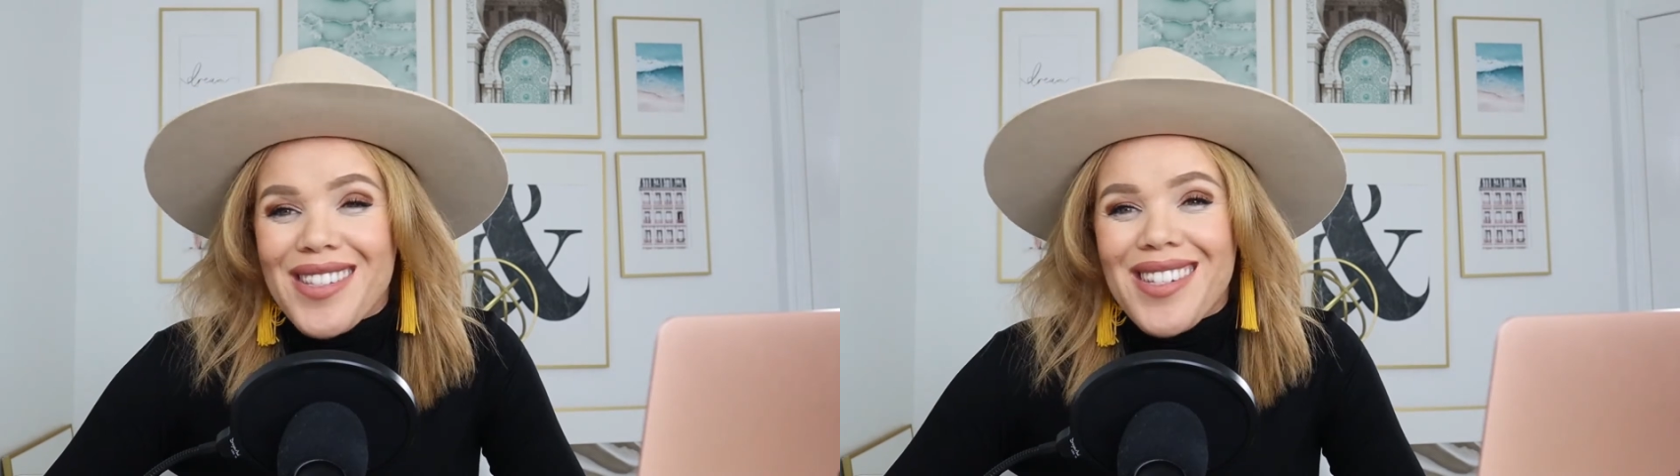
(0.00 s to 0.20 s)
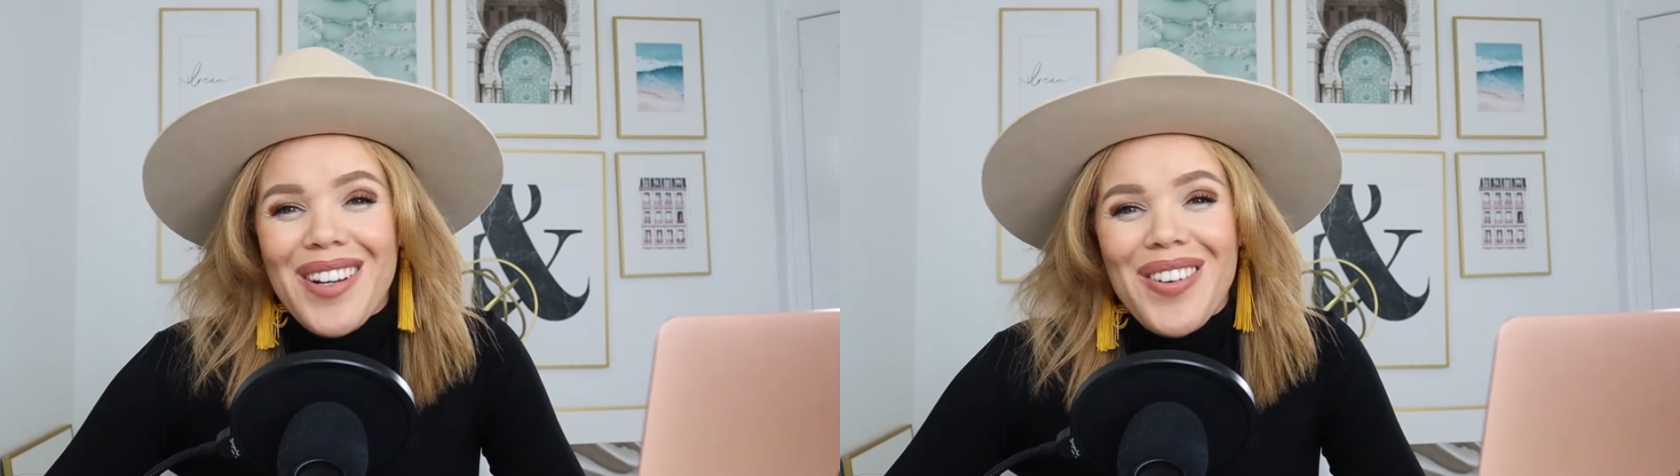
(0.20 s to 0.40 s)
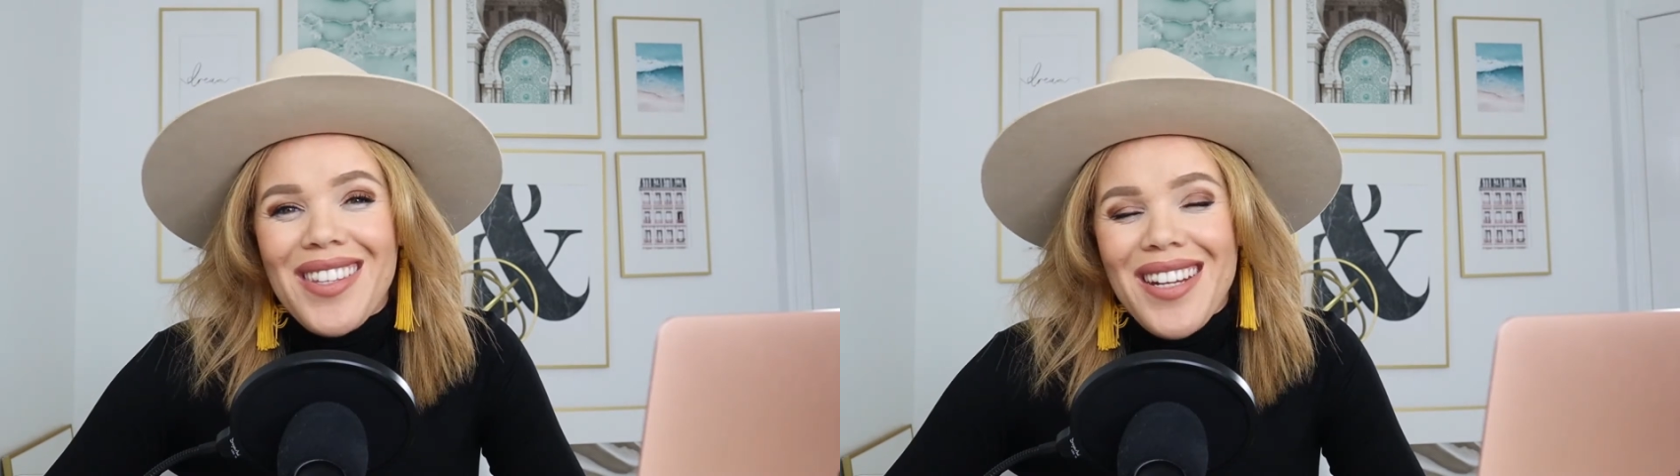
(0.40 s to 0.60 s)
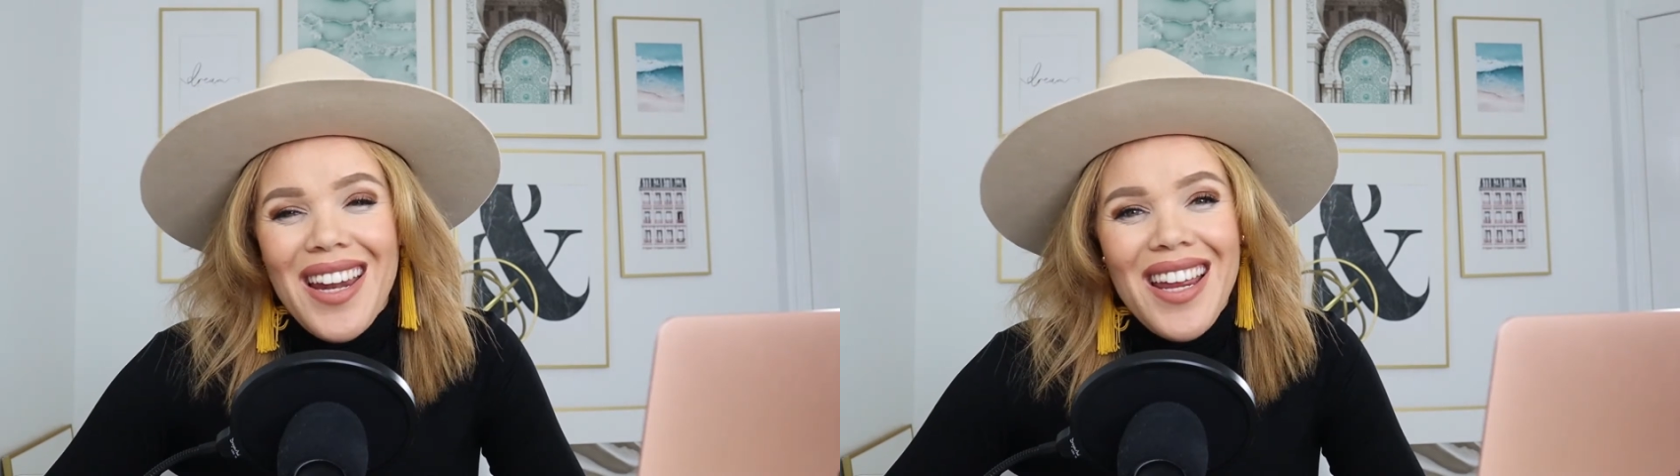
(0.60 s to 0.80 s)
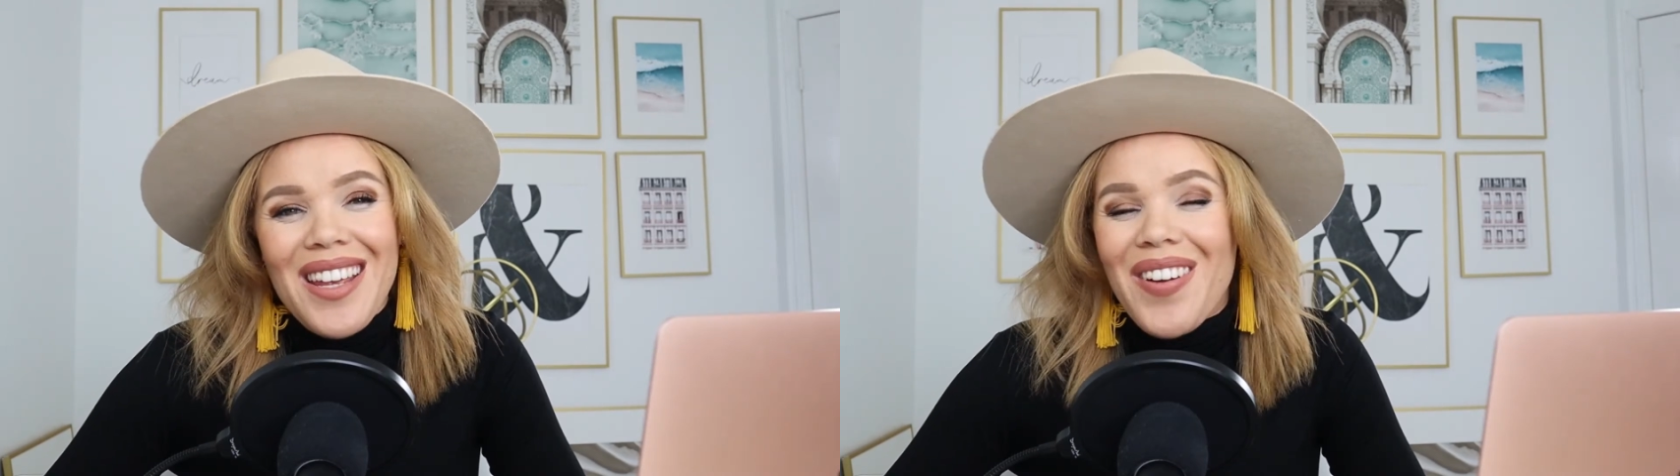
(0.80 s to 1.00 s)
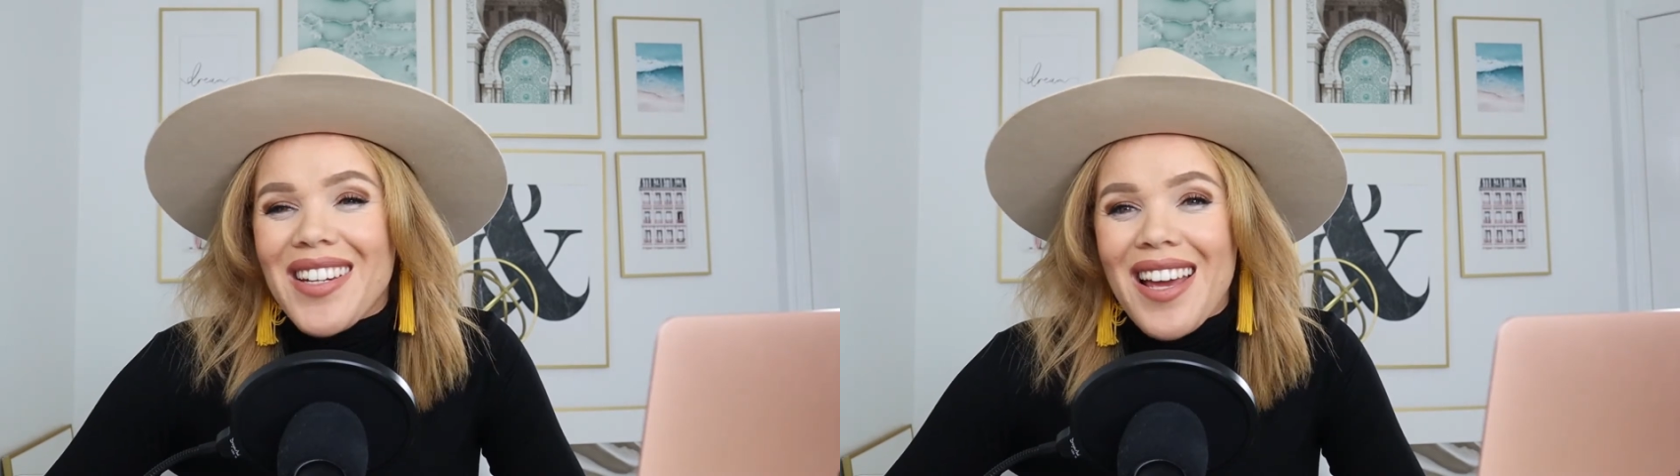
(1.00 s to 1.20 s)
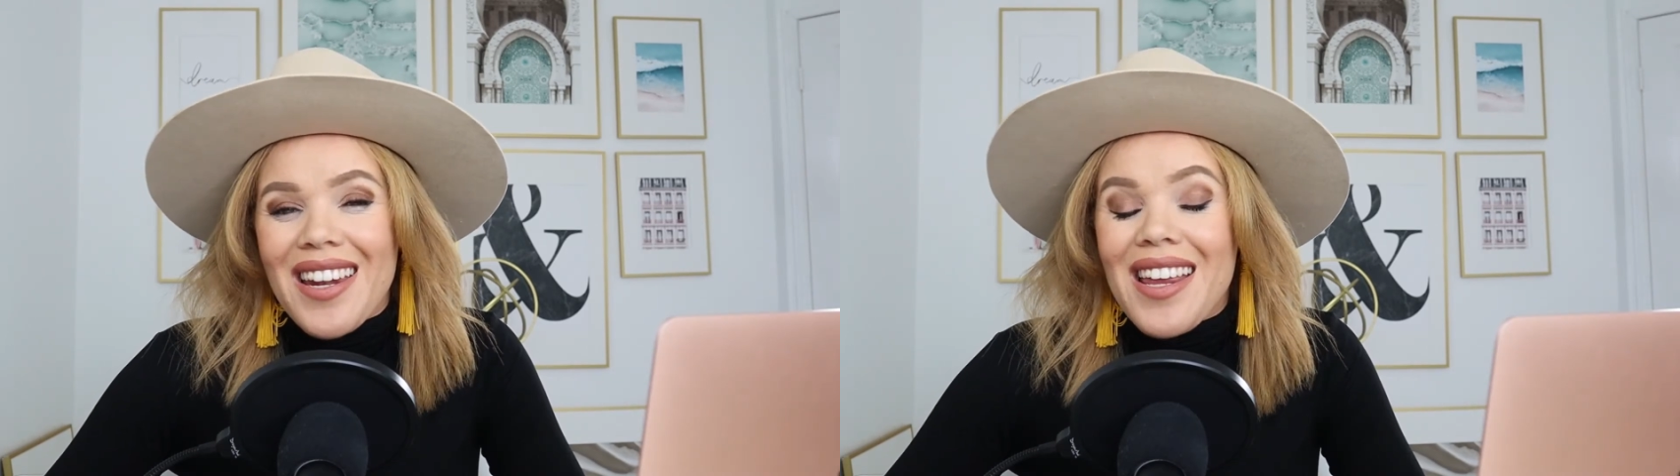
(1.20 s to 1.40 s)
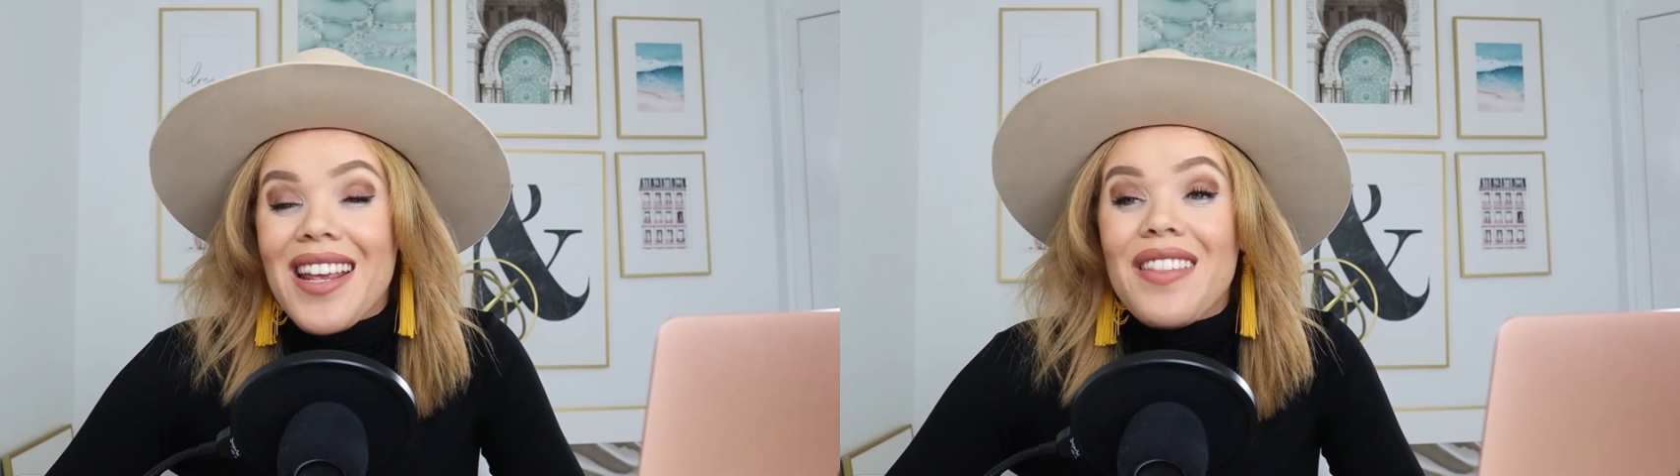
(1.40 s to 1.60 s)
stick with 1080 by
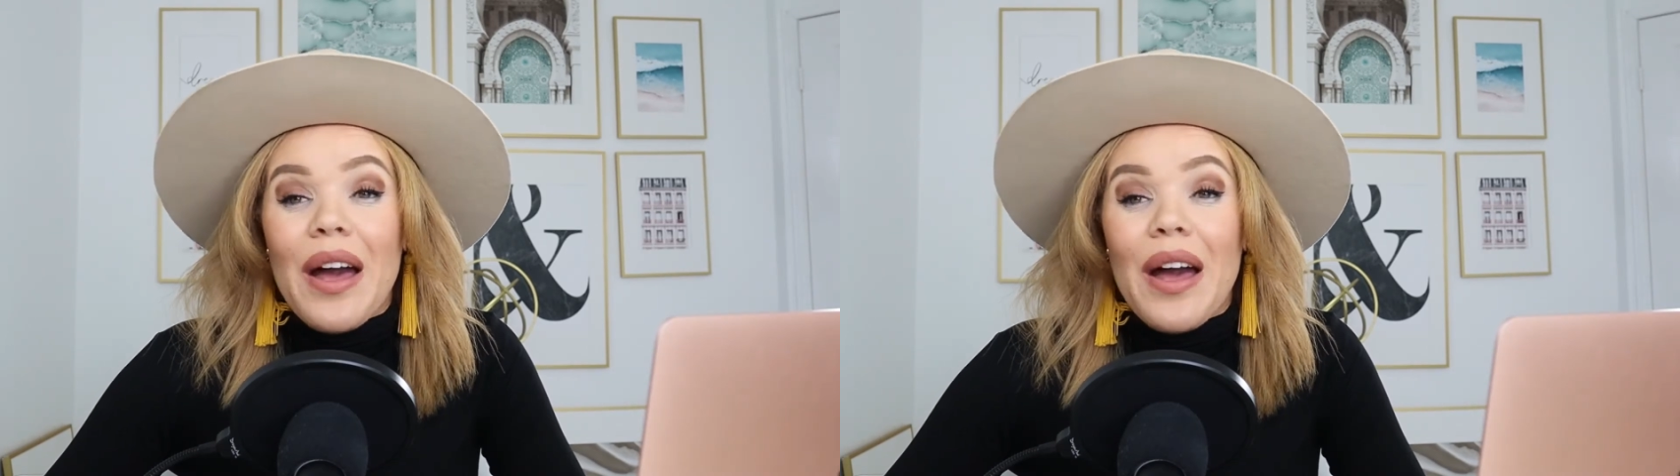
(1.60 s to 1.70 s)
1080.